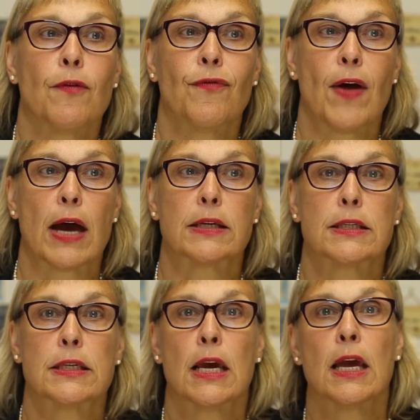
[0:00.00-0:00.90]

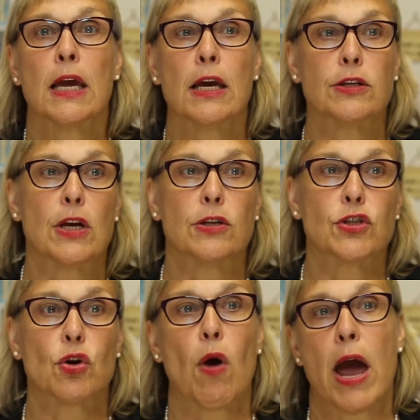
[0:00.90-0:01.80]
effects.
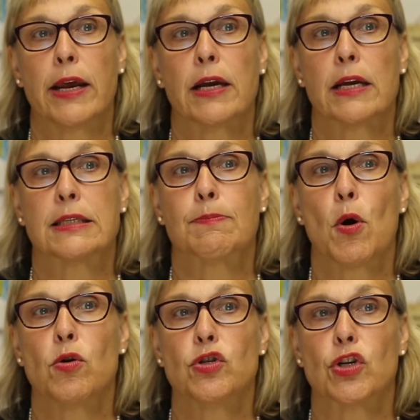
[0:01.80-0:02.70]
Does chronic
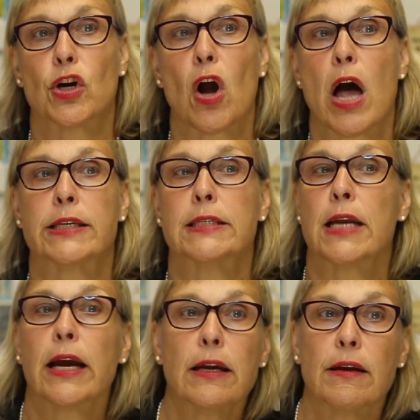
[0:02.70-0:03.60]
exposure cause
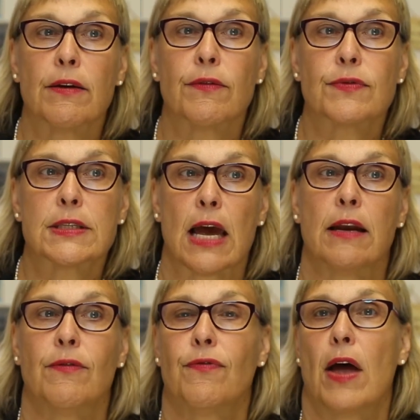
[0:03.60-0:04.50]
negative
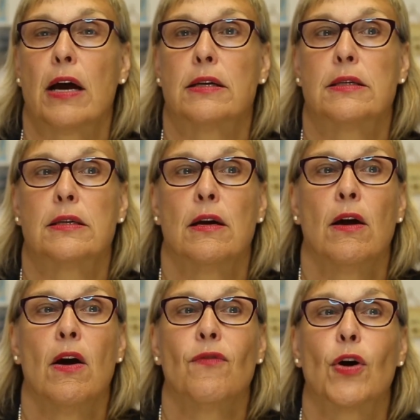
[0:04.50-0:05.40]
side effects?
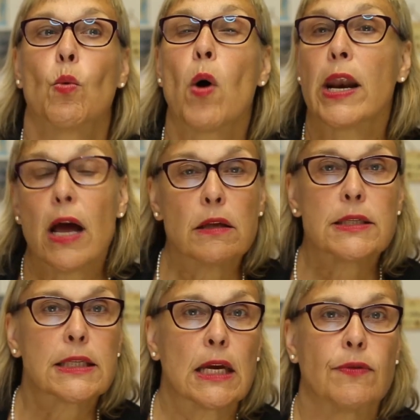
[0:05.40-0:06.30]
For what
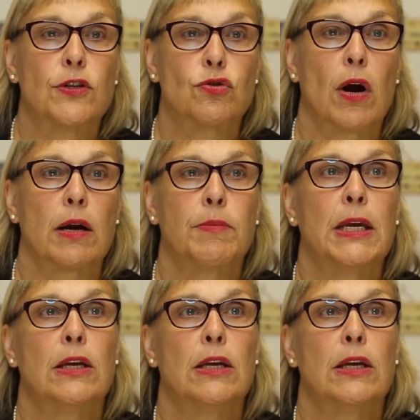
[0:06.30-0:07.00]
else can the drug be